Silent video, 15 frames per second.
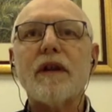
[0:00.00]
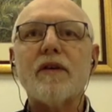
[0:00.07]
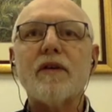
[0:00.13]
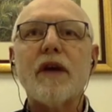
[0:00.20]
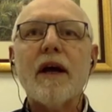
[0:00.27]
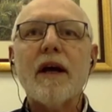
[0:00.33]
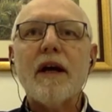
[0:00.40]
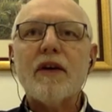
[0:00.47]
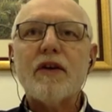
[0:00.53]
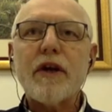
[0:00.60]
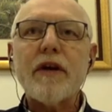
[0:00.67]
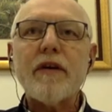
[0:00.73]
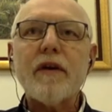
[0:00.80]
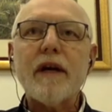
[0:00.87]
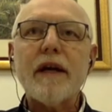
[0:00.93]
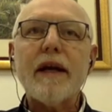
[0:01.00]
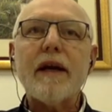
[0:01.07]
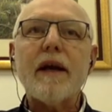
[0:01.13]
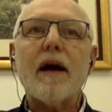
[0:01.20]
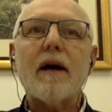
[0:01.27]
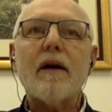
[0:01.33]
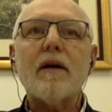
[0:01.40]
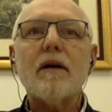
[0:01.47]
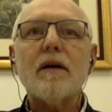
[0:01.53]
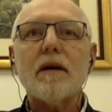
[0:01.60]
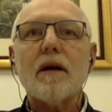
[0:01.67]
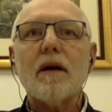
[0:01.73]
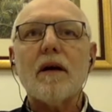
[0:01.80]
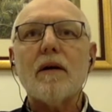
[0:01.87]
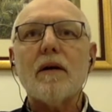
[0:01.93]
And generally,
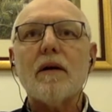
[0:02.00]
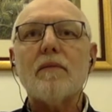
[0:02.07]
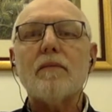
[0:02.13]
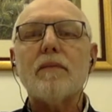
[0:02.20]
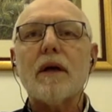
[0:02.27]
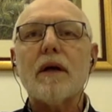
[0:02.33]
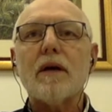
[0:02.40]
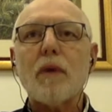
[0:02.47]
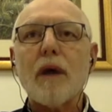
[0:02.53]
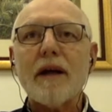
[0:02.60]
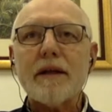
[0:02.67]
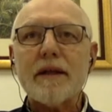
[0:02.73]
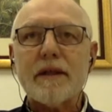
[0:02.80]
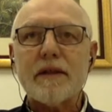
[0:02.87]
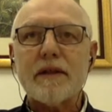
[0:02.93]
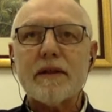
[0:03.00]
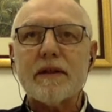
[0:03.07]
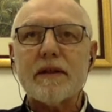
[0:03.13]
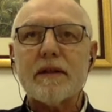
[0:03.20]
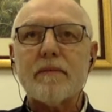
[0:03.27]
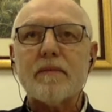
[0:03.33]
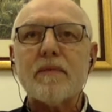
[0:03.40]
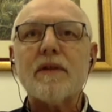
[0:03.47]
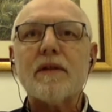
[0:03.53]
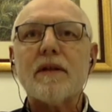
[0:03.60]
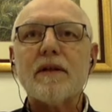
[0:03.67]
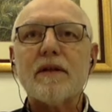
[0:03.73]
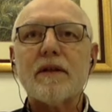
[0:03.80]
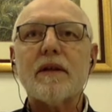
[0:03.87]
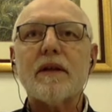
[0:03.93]
our uh, aquatic systems,
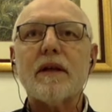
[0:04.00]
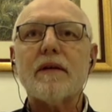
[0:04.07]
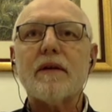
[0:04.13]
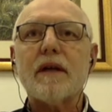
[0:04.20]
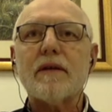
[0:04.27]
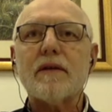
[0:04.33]
so that,